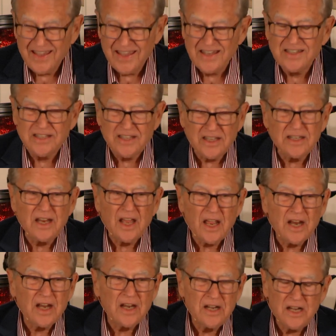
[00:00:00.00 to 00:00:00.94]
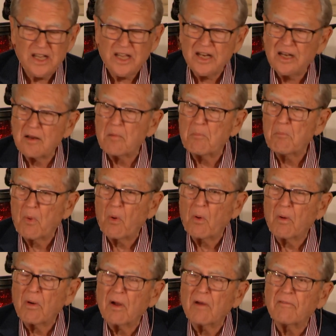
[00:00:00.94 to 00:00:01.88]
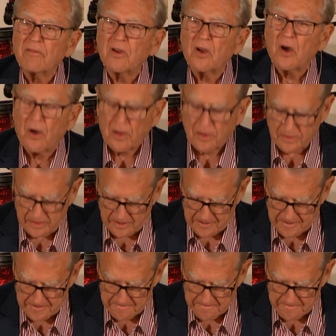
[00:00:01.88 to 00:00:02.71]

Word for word: he did need more of God.